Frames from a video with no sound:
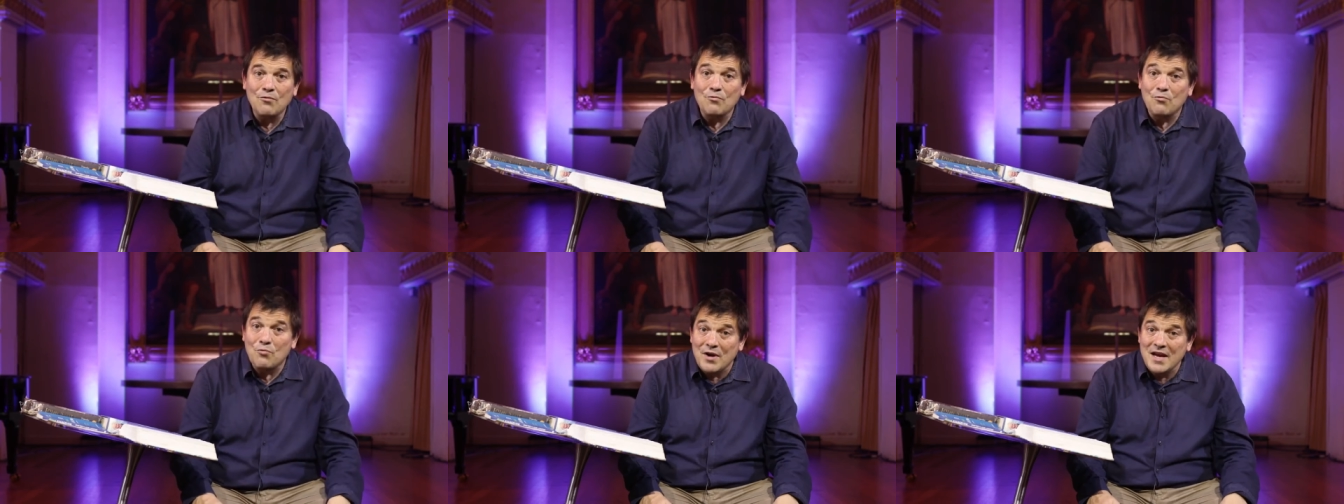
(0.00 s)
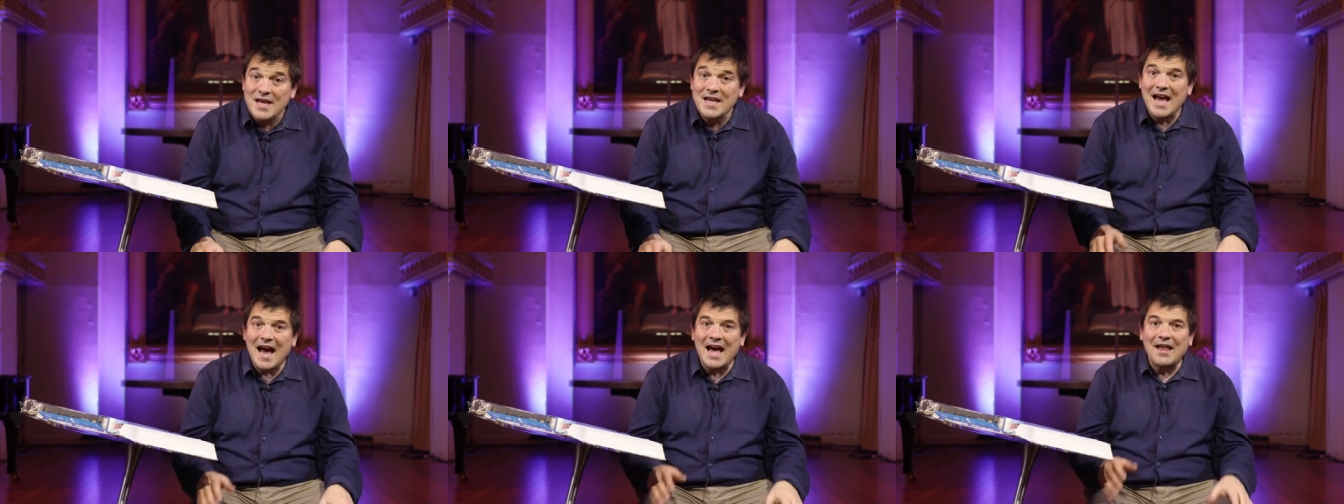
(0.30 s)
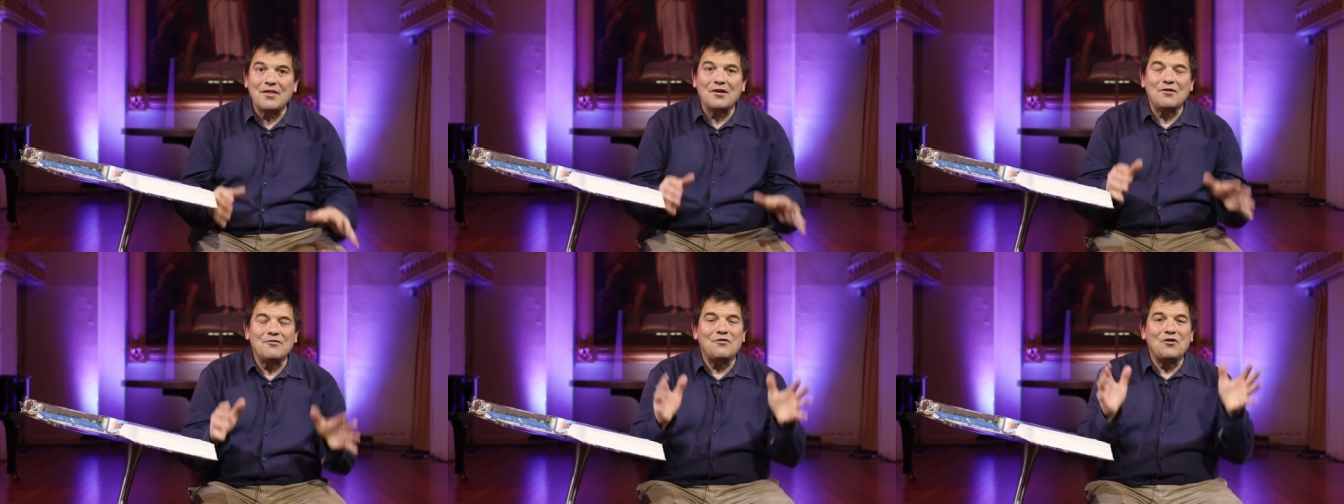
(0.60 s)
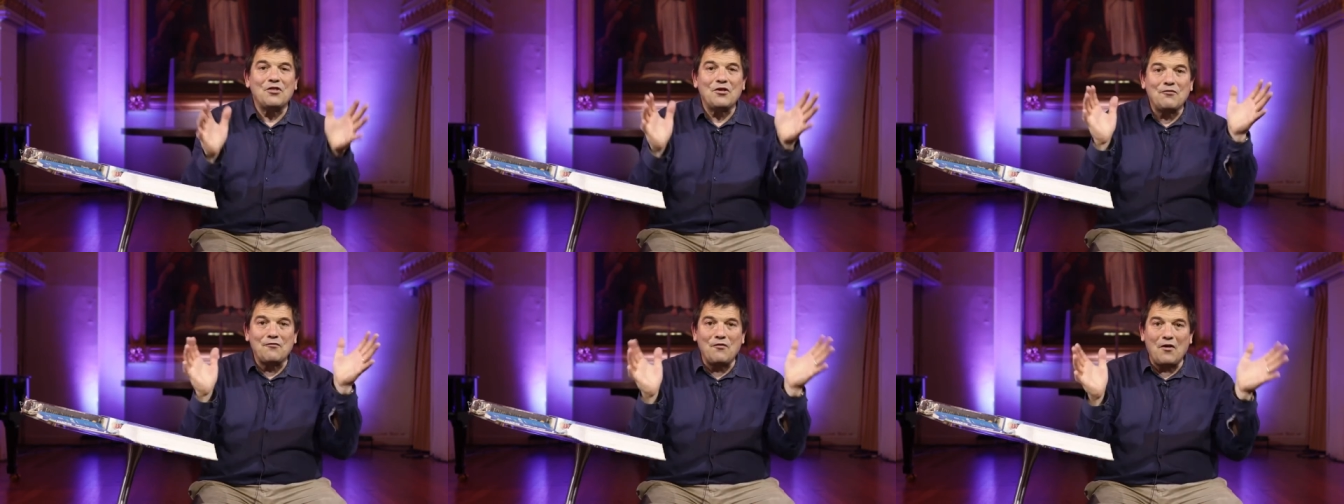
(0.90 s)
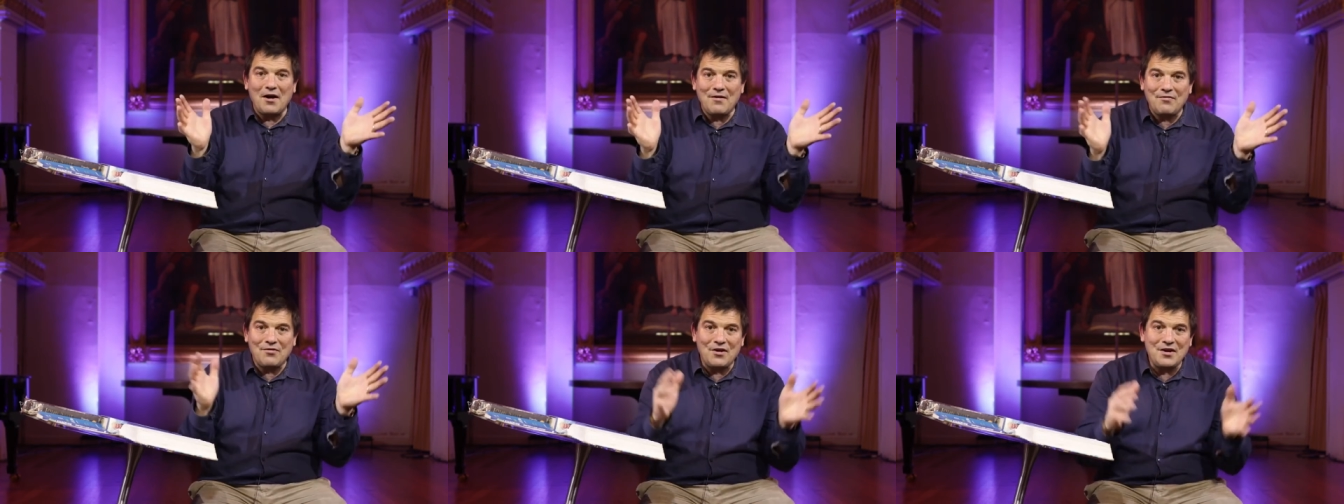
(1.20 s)
regather for the
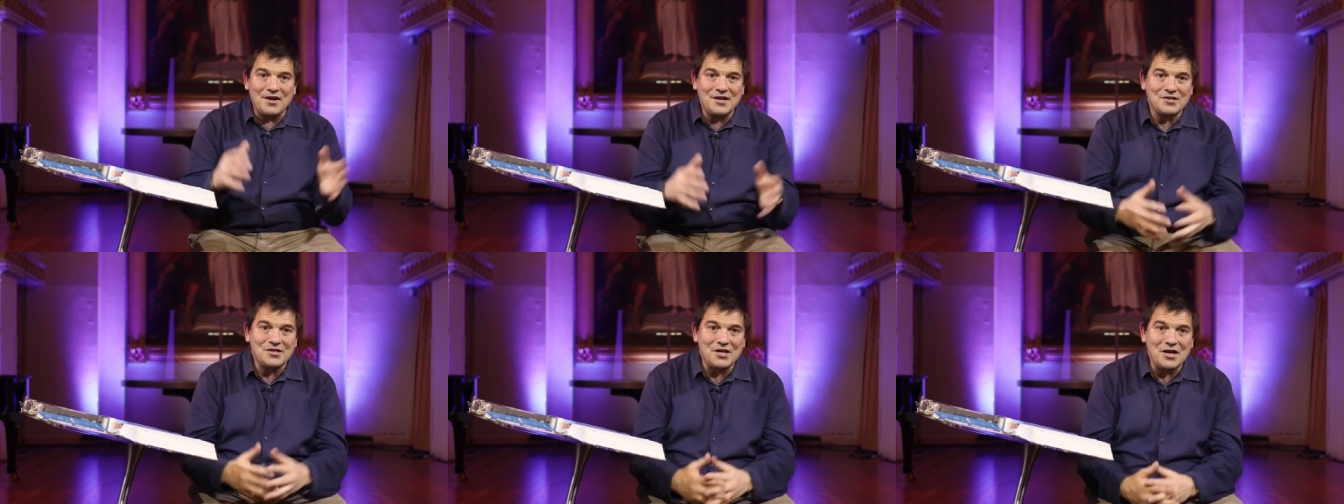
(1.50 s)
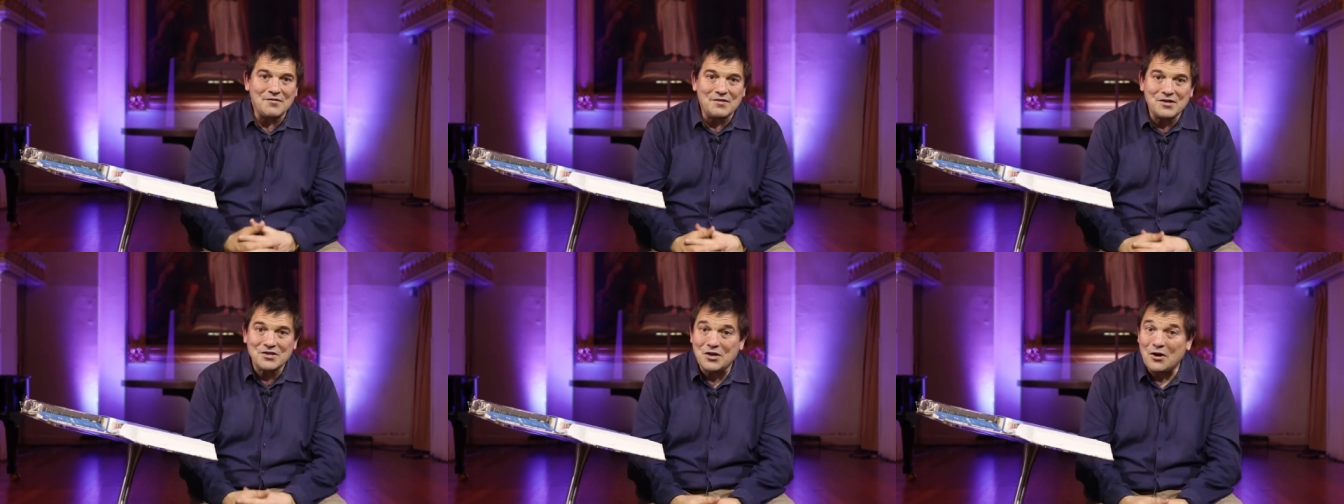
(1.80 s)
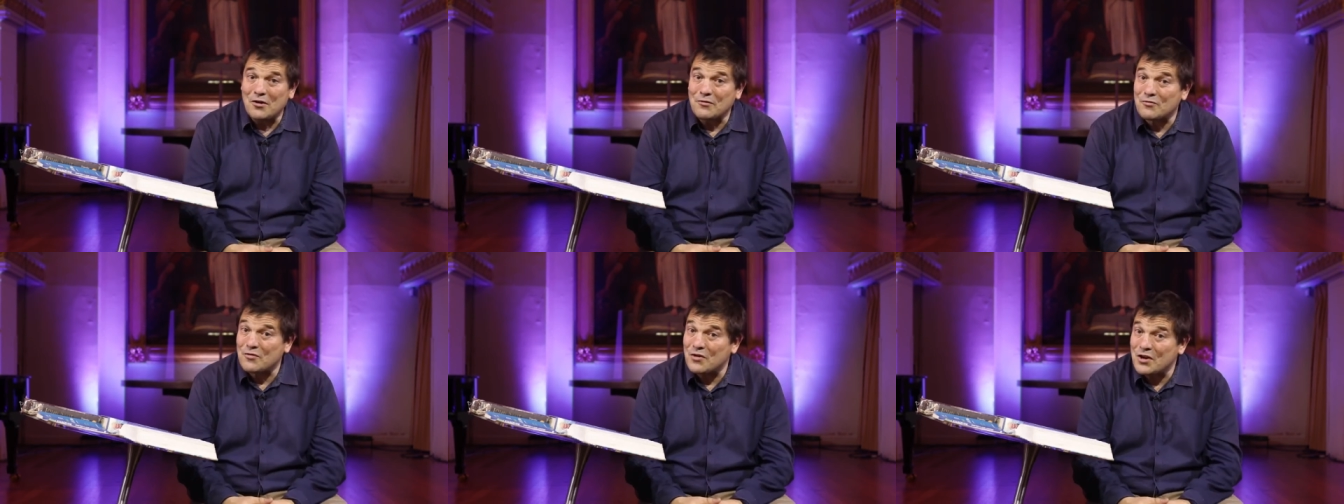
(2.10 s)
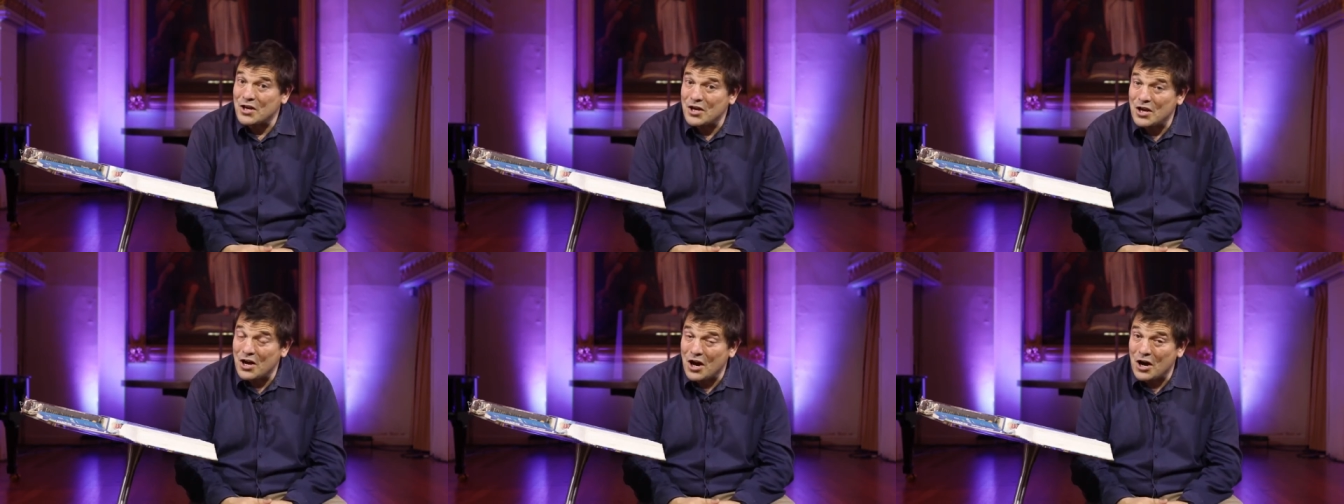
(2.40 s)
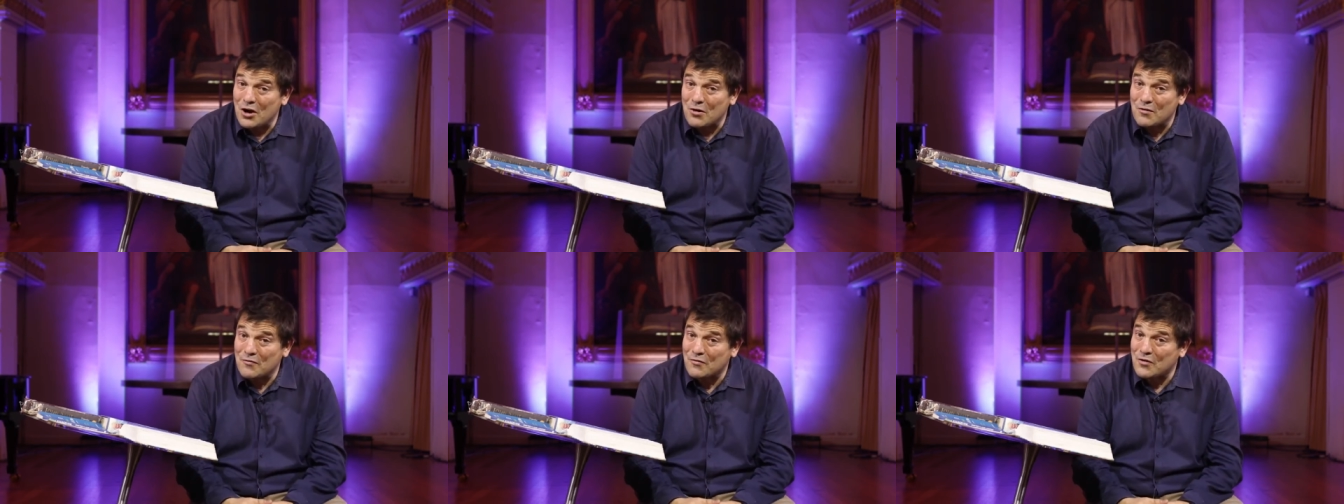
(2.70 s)
five thirty service after a
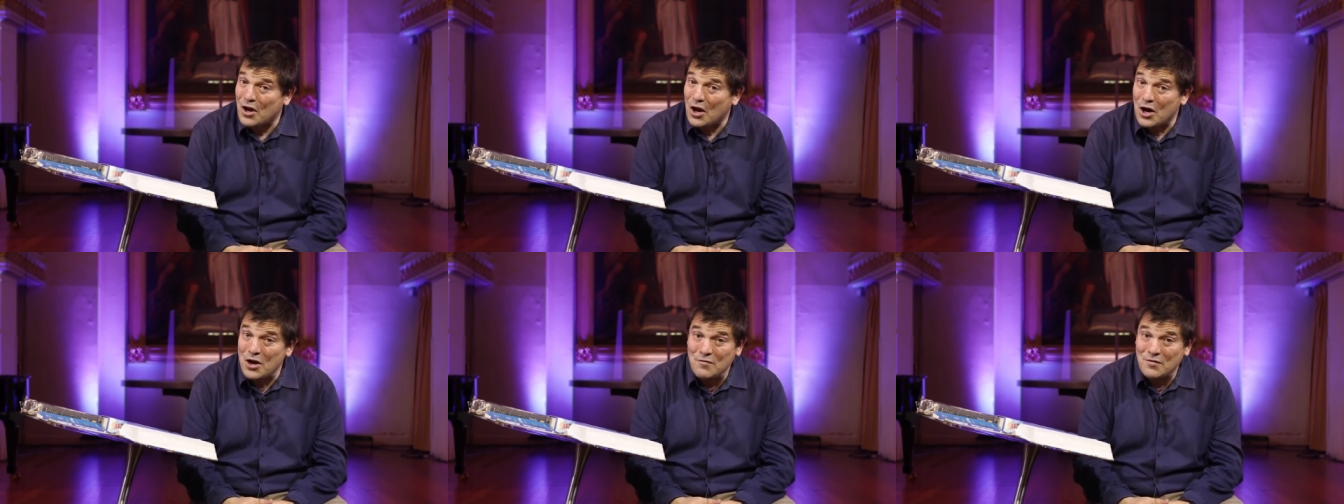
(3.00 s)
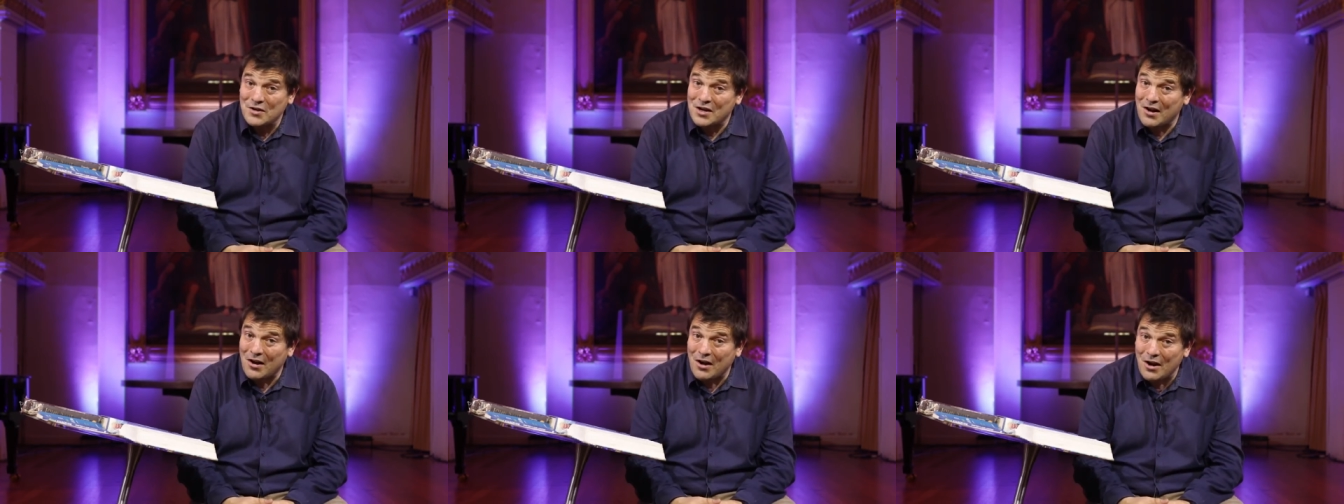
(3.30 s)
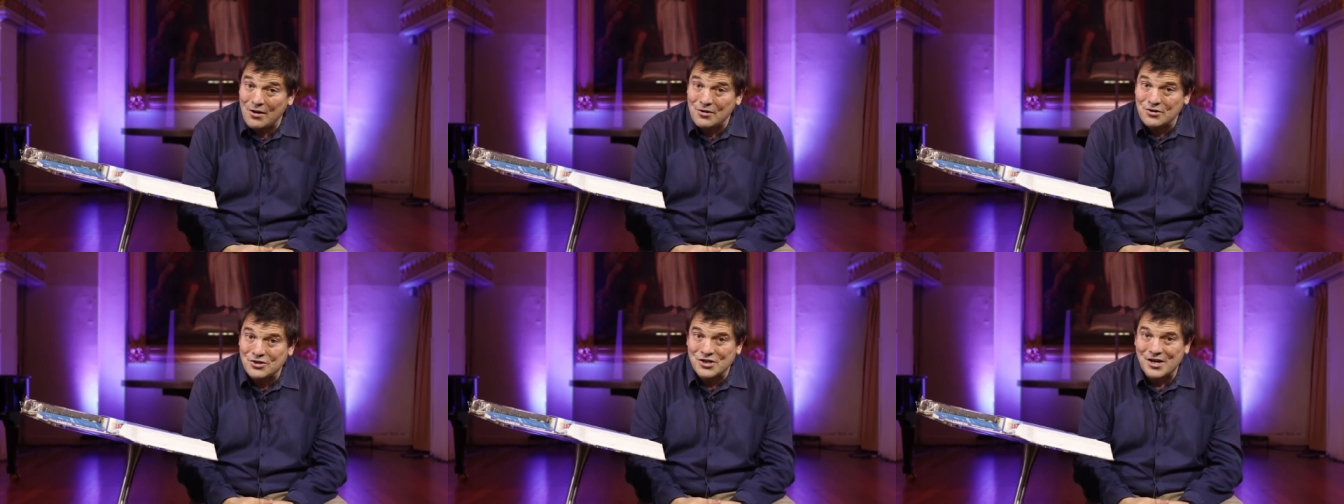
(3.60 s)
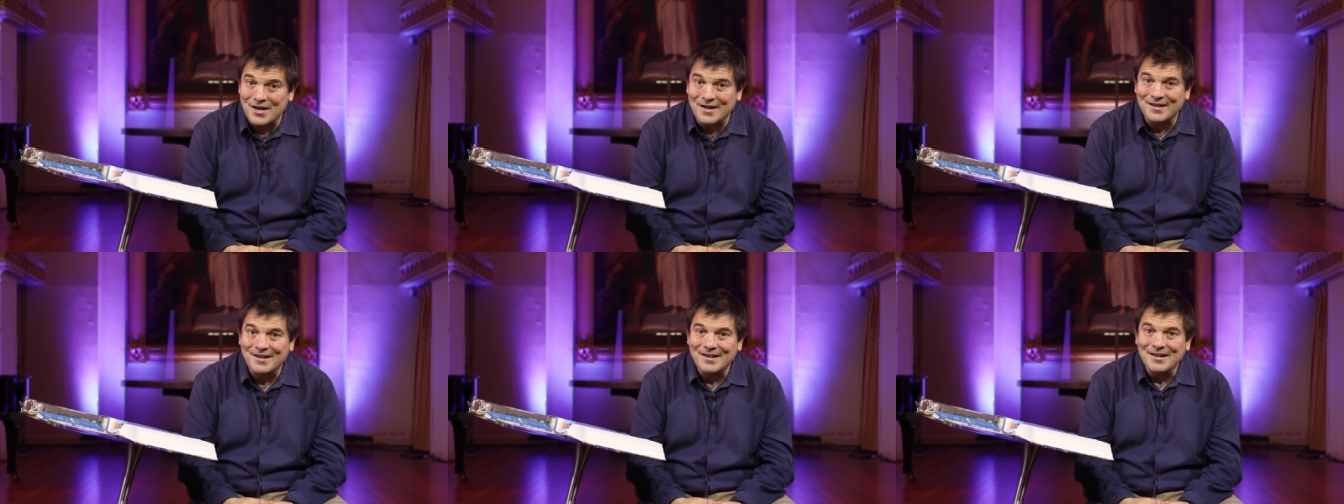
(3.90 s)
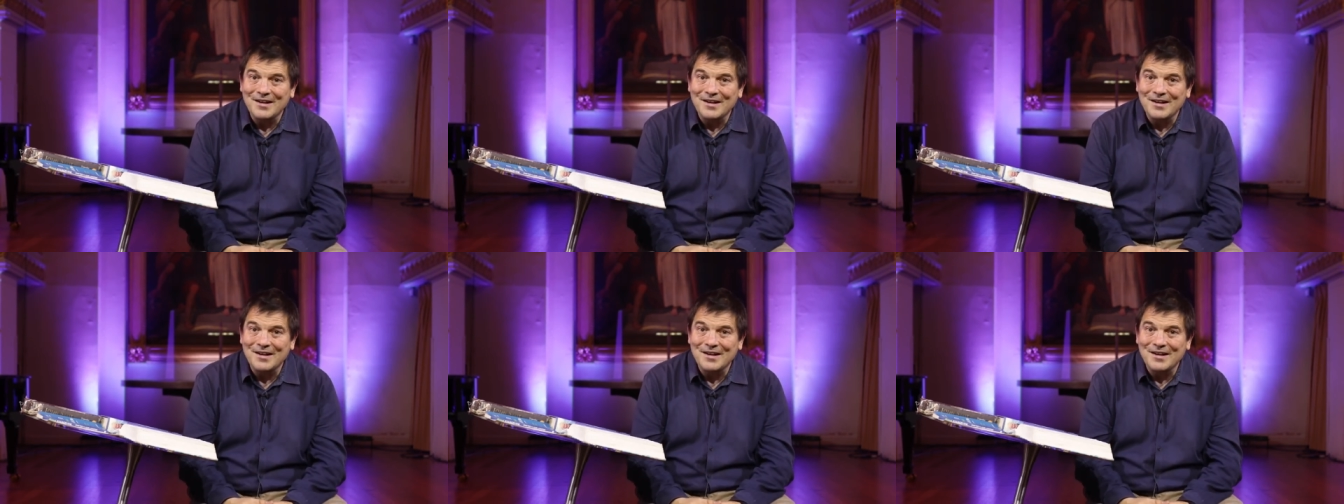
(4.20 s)
year of COVID closure,